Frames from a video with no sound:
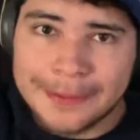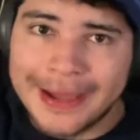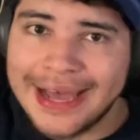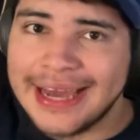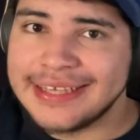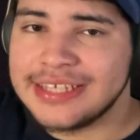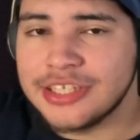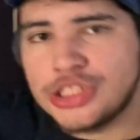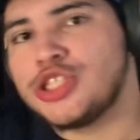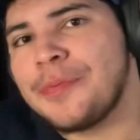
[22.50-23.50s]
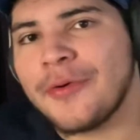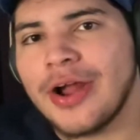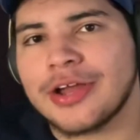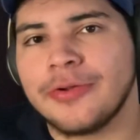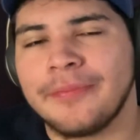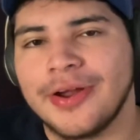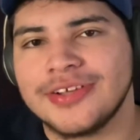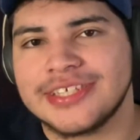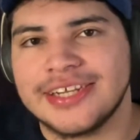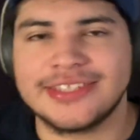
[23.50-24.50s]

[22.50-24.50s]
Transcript: up guys, Super Raccoon Bros here.